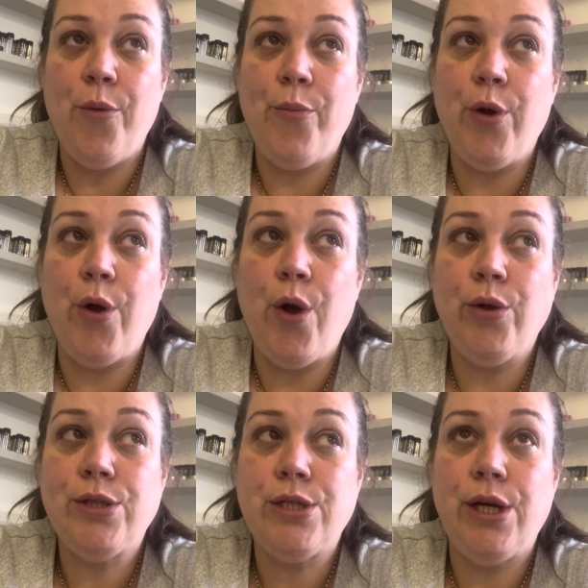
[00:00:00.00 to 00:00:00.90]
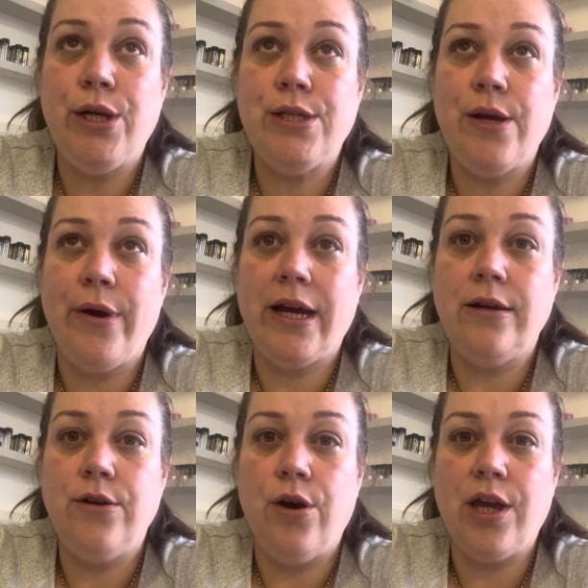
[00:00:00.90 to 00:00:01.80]
but also so I
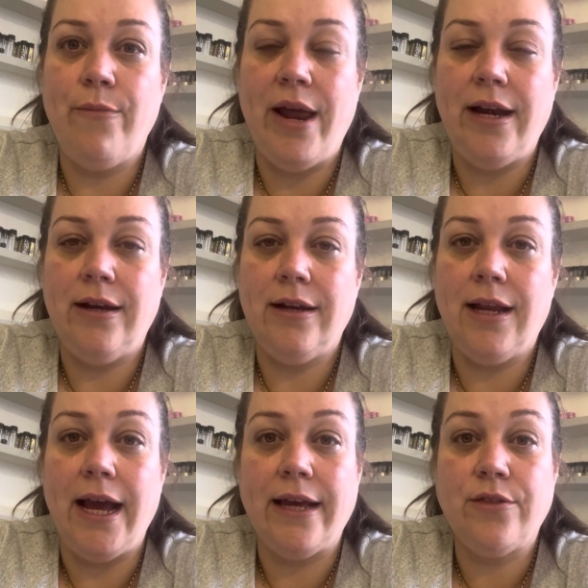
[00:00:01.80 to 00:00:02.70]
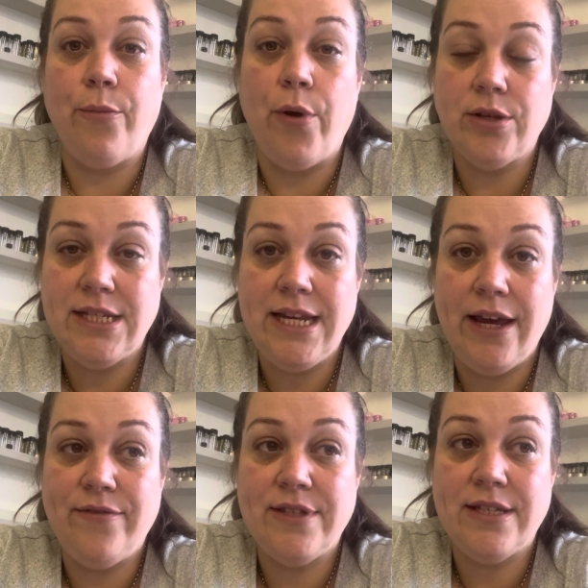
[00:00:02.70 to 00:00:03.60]
can document like the
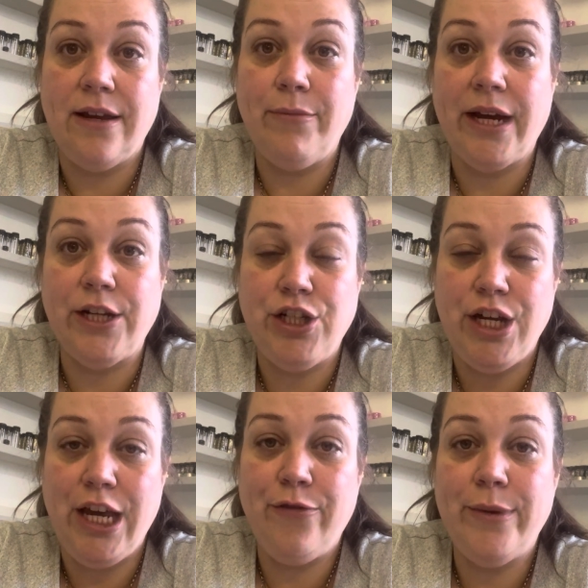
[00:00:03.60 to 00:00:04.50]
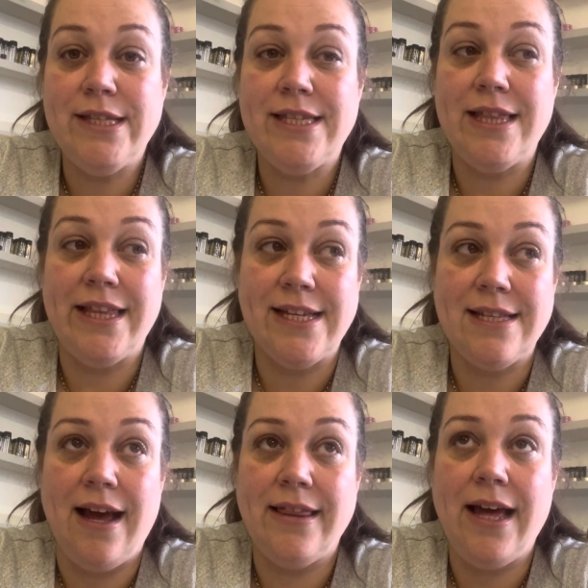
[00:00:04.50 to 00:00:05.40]
positives and my achievements and things
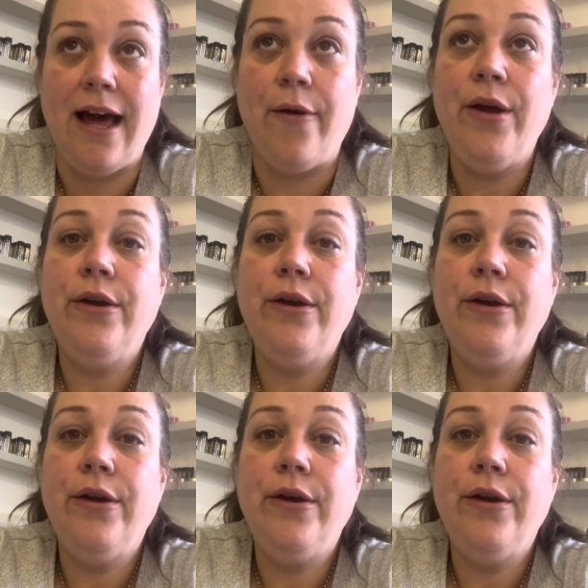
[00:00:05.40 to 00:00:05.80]
like that.